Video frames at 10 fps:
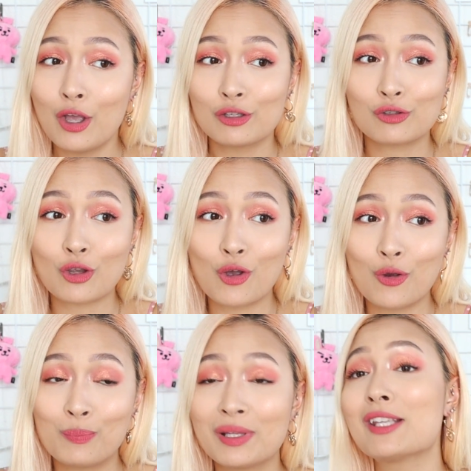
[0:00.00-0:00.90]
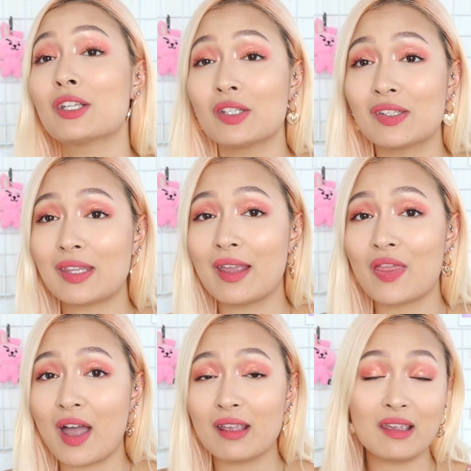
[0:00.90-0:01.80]
so please understand
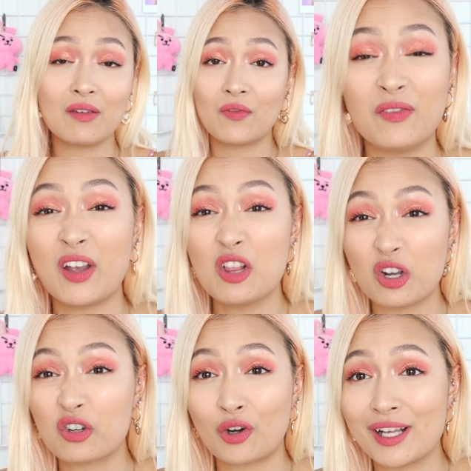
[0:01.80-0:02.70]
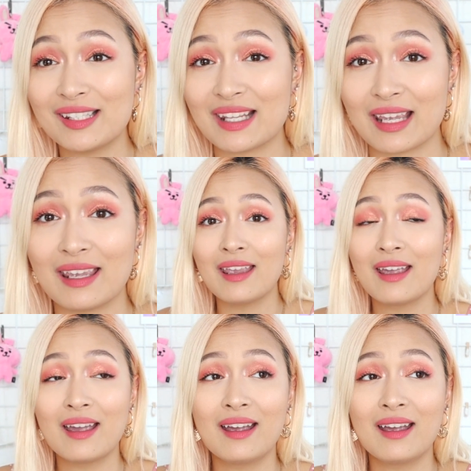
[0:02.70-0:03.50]
that if, if I look crazy